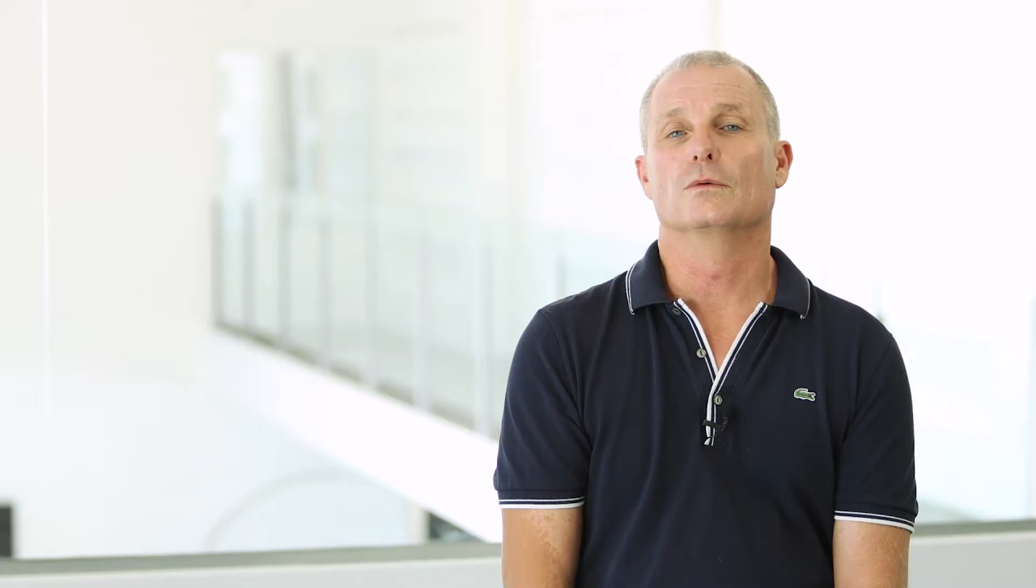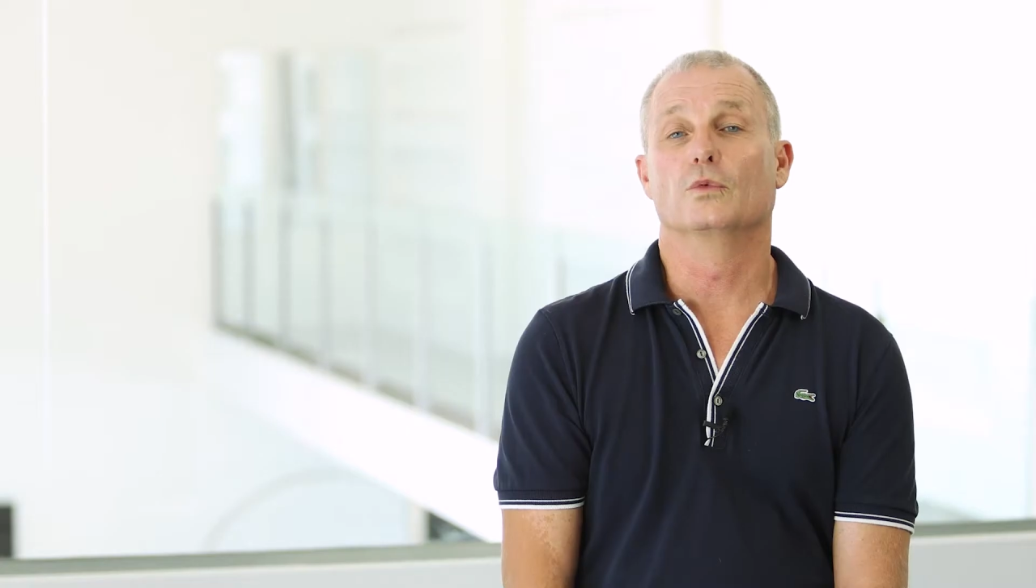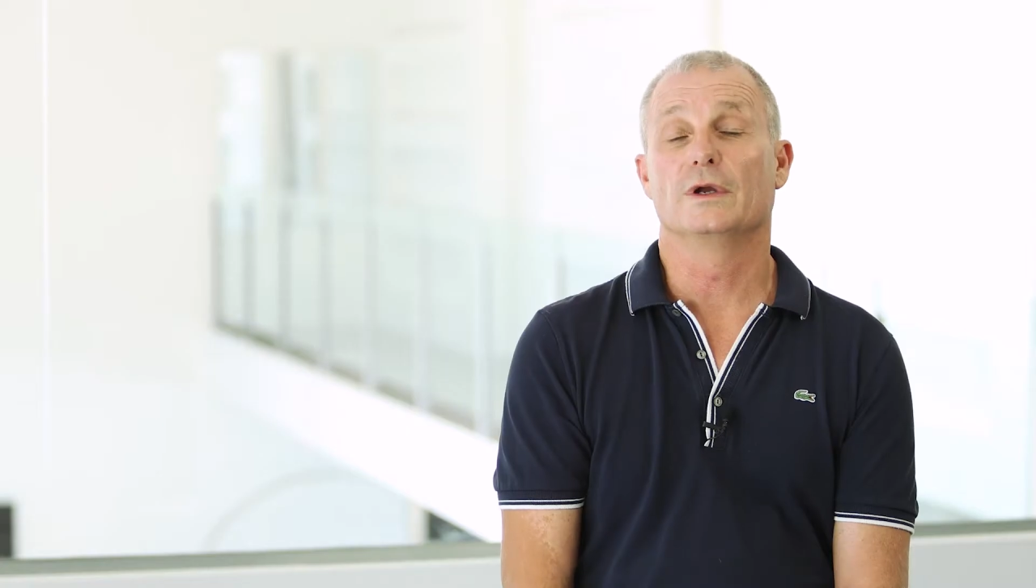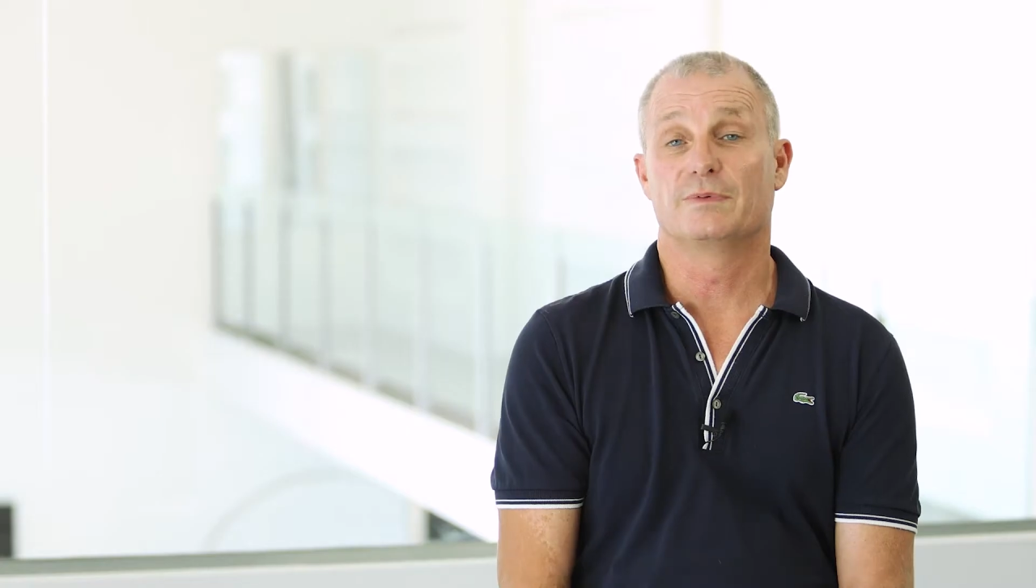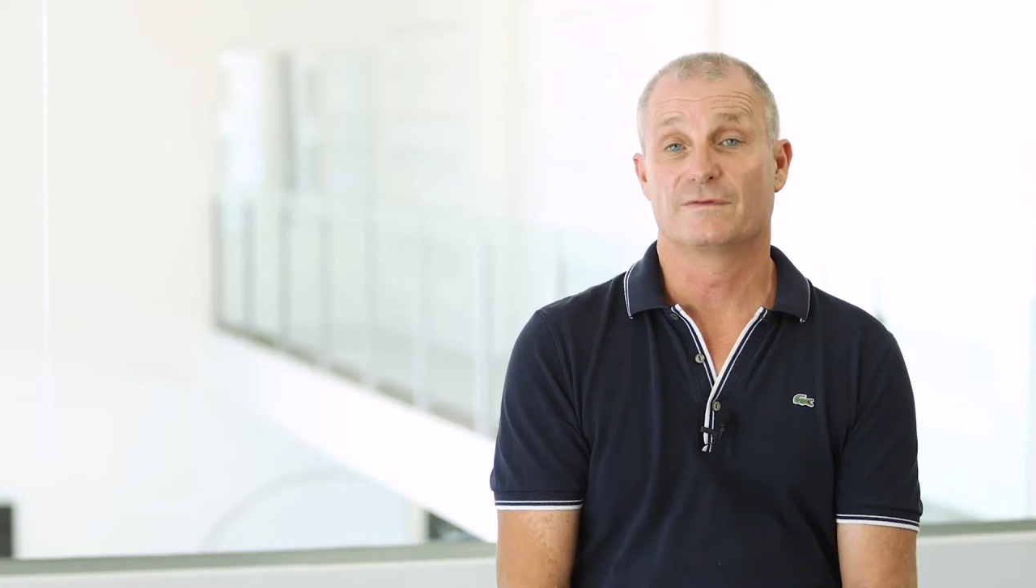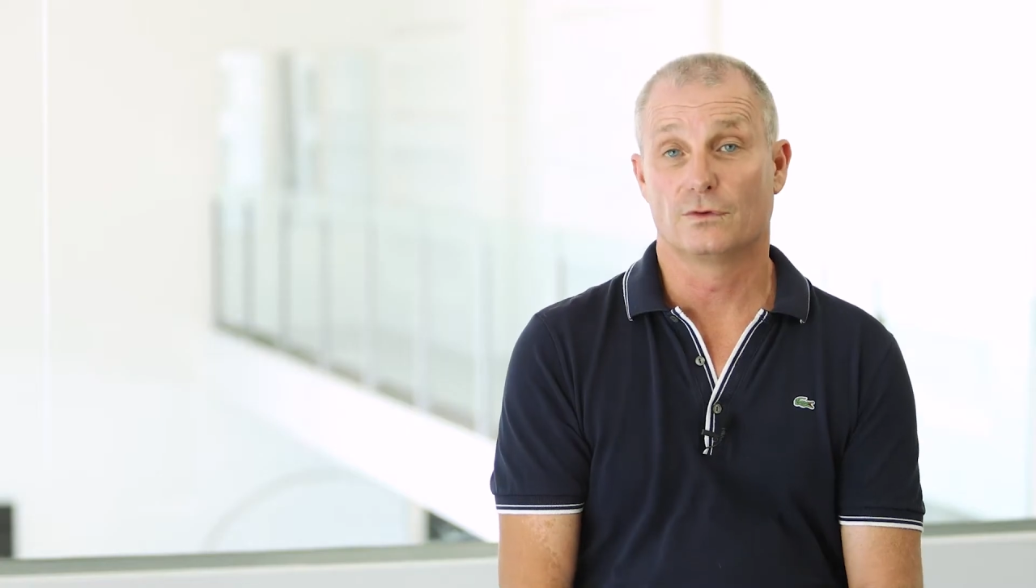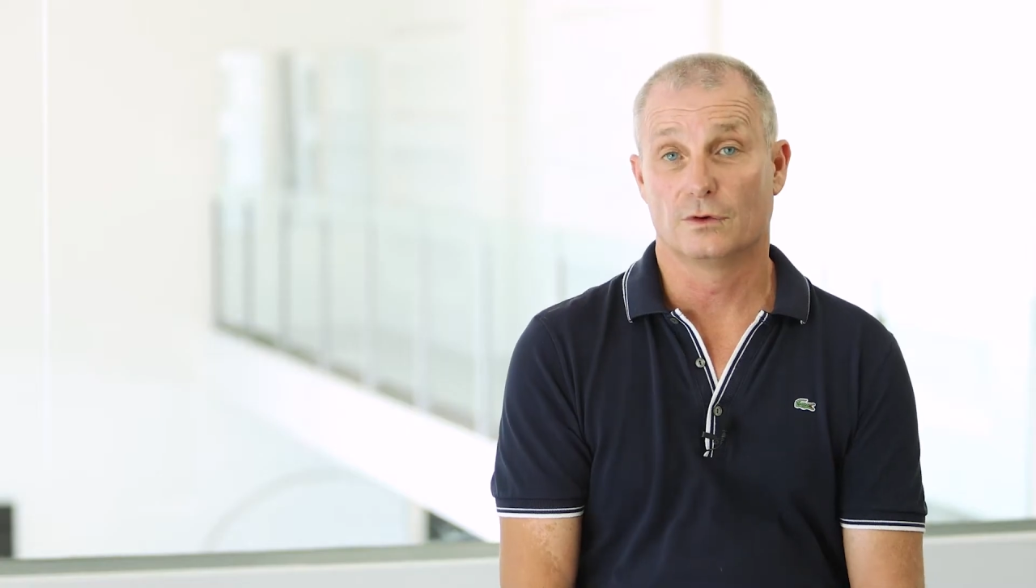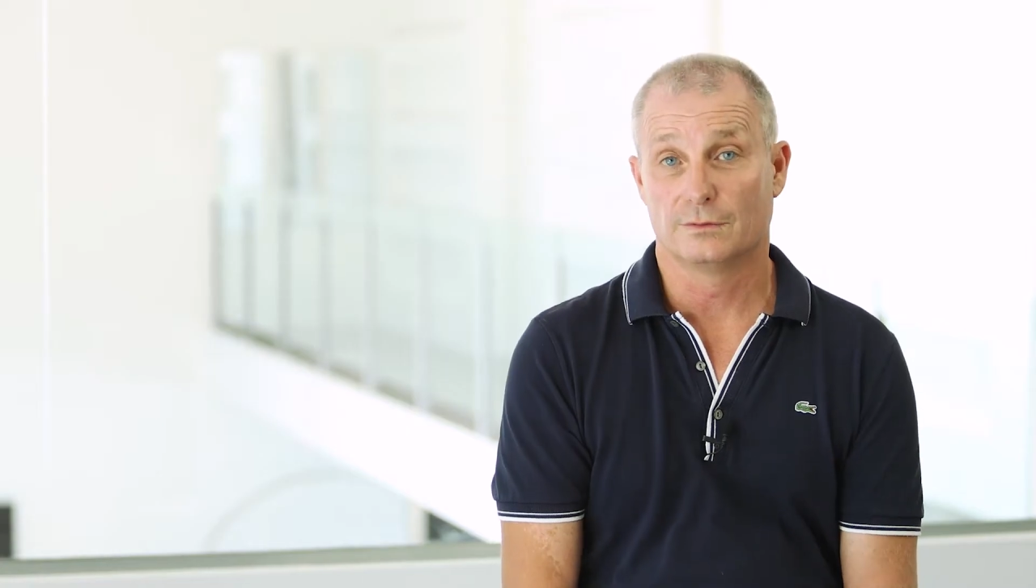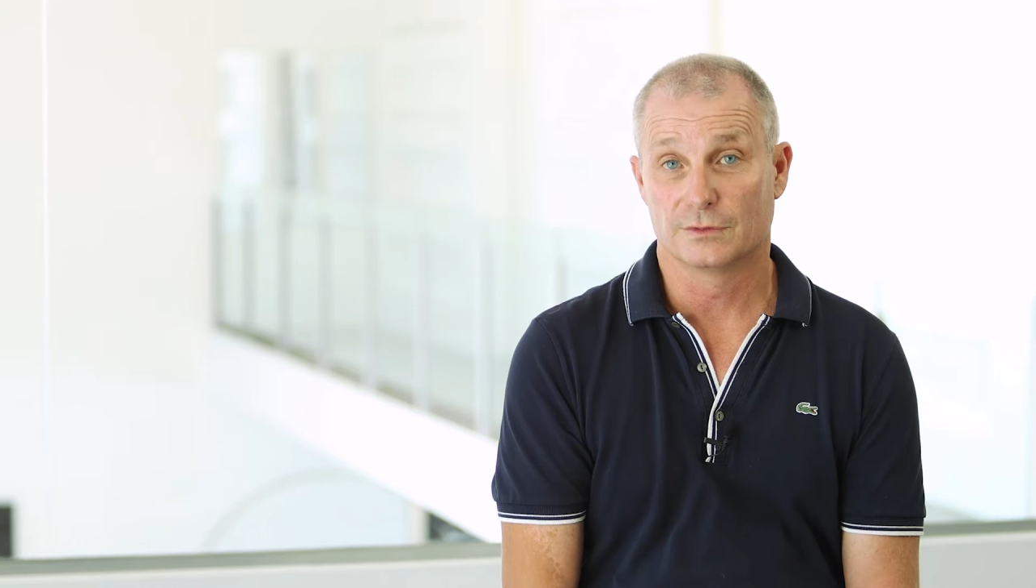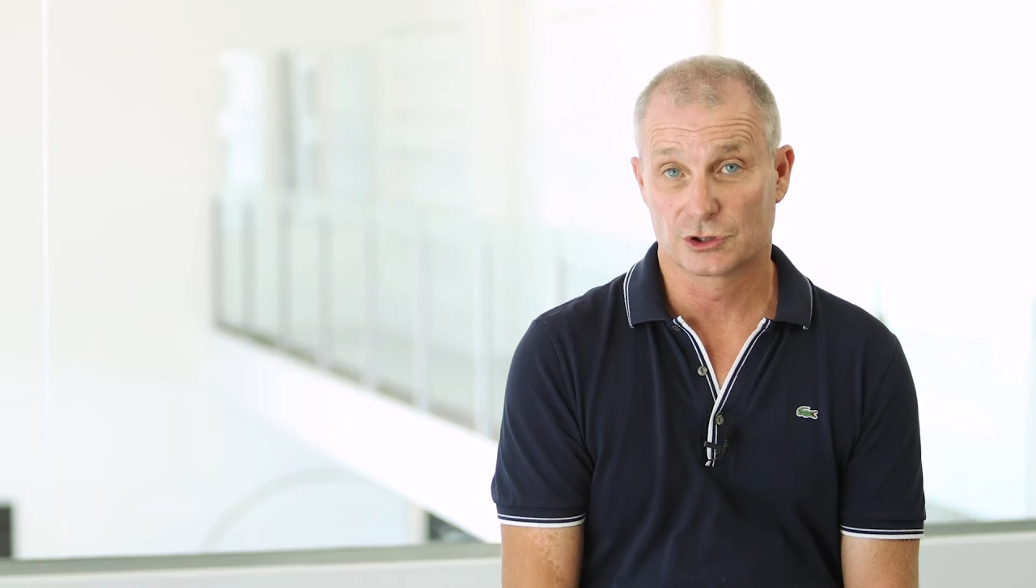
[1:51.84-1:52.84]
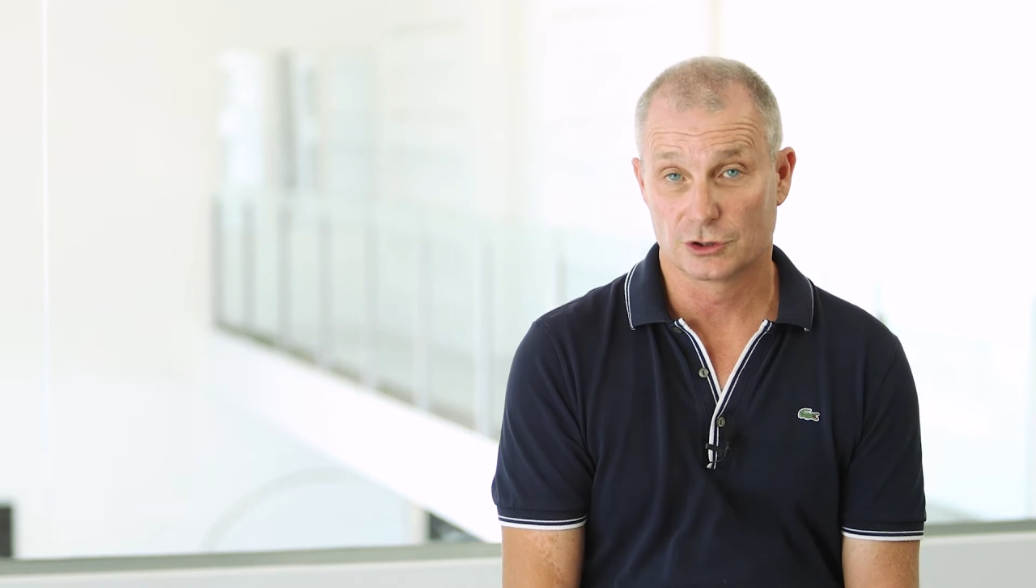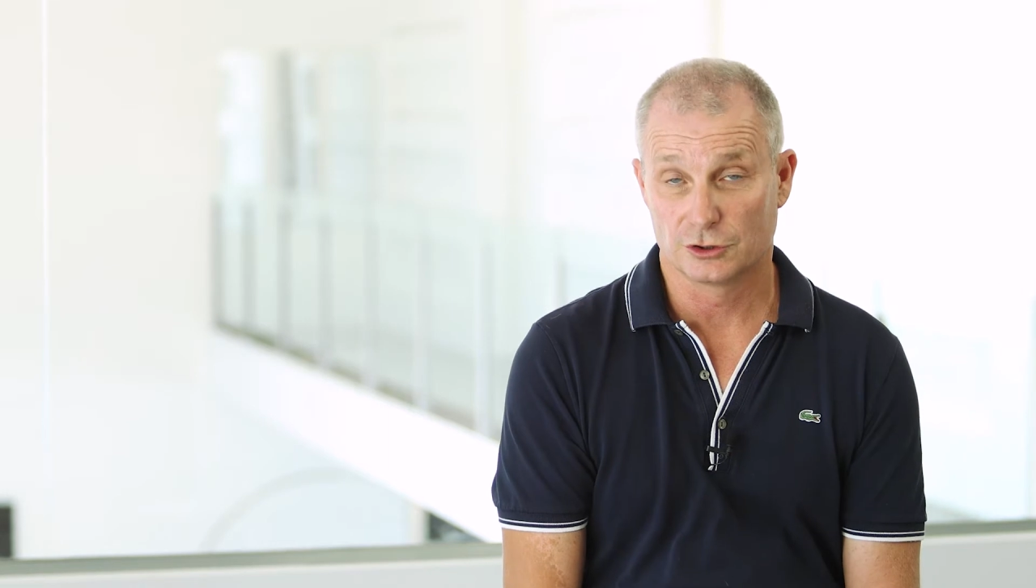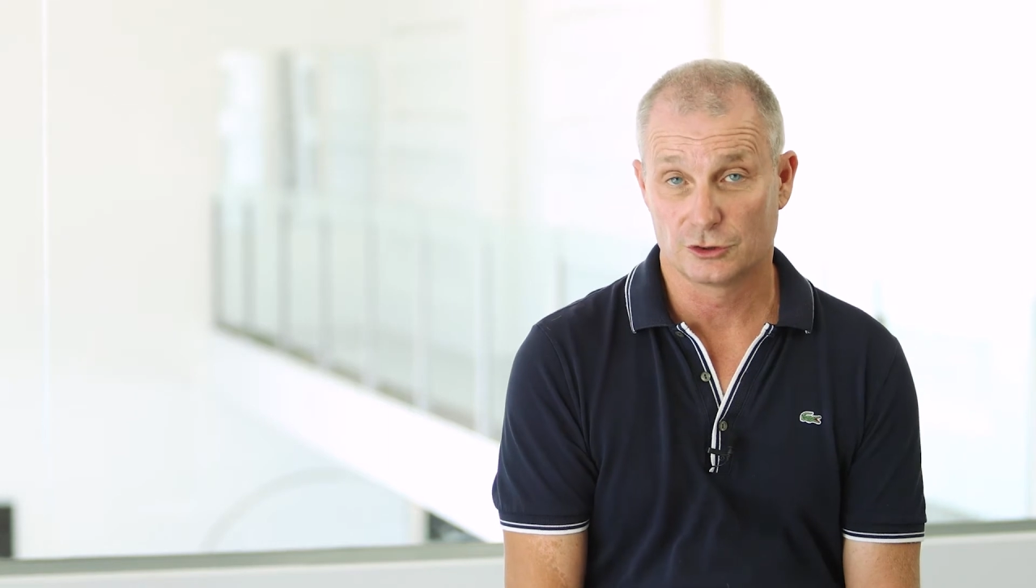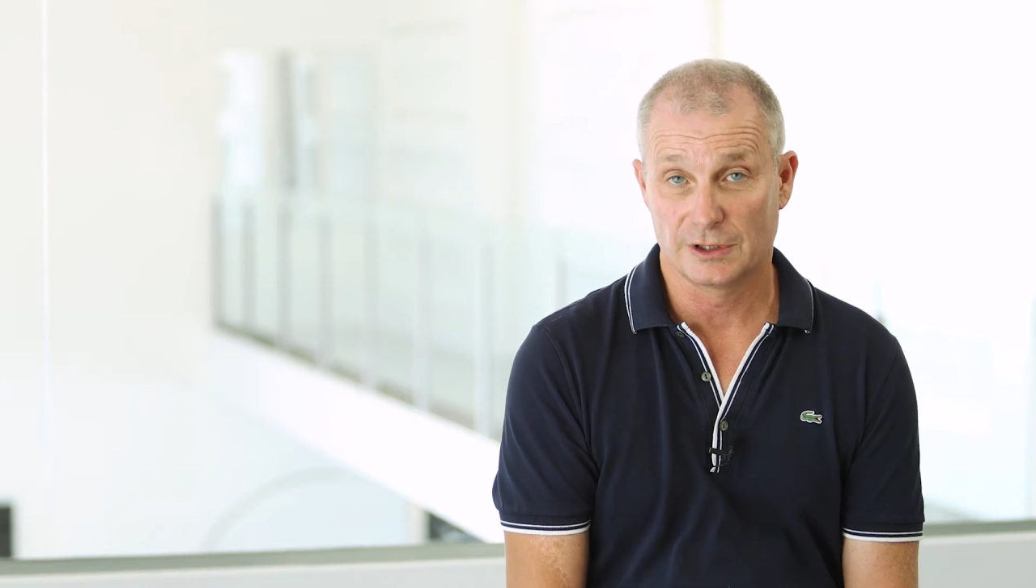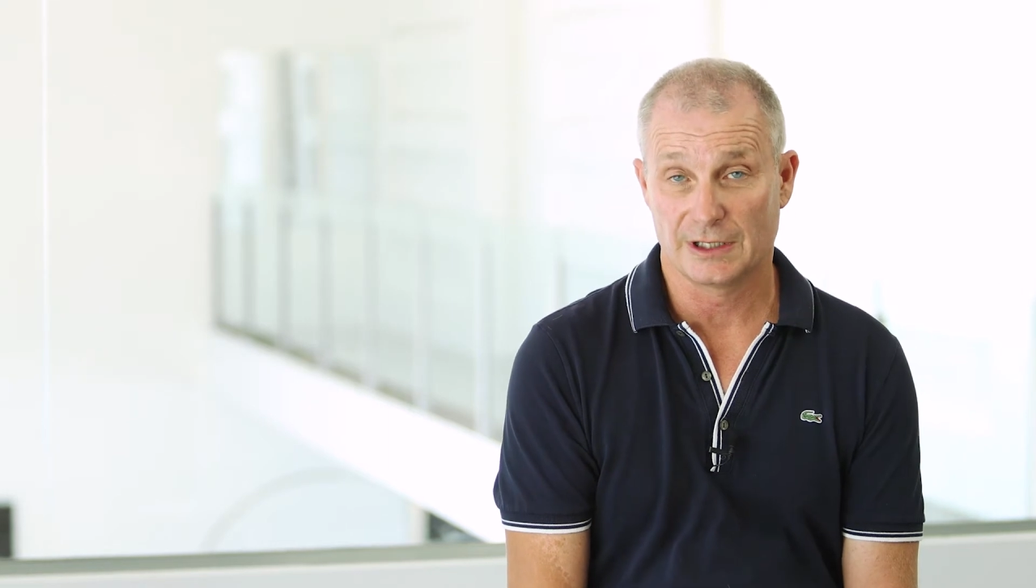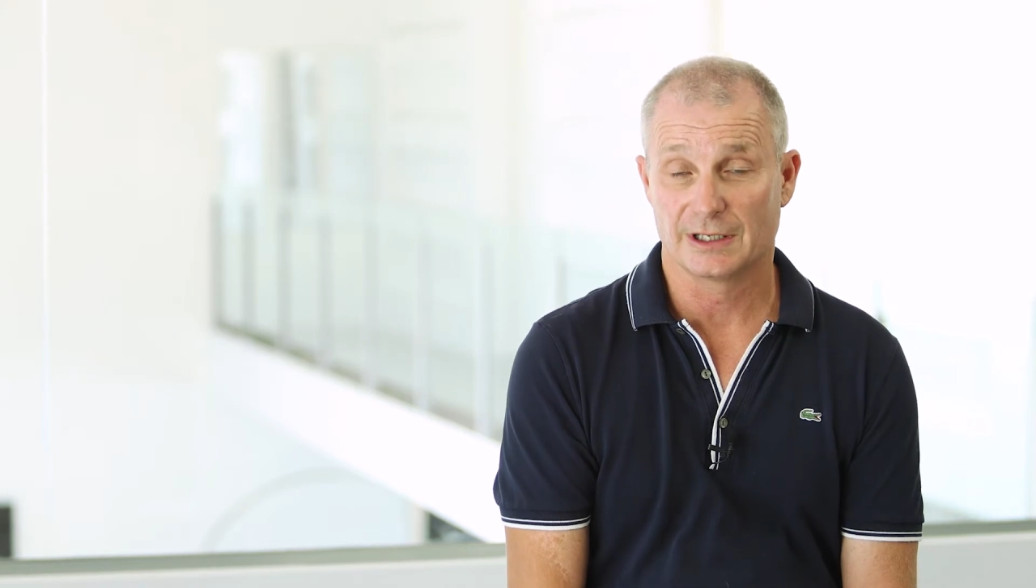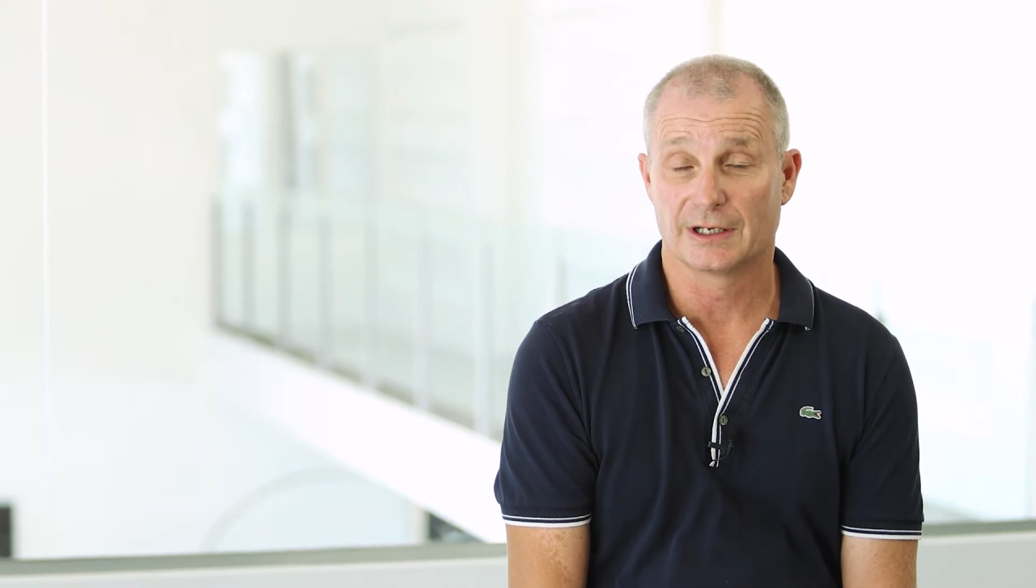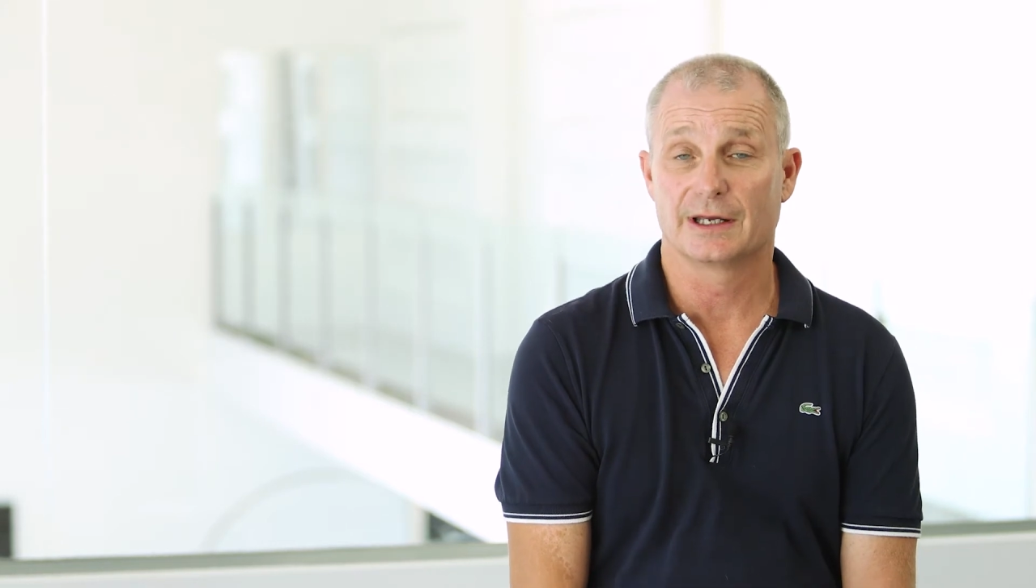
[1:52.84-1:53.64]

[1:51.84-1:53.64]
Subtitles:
We perform the surgery in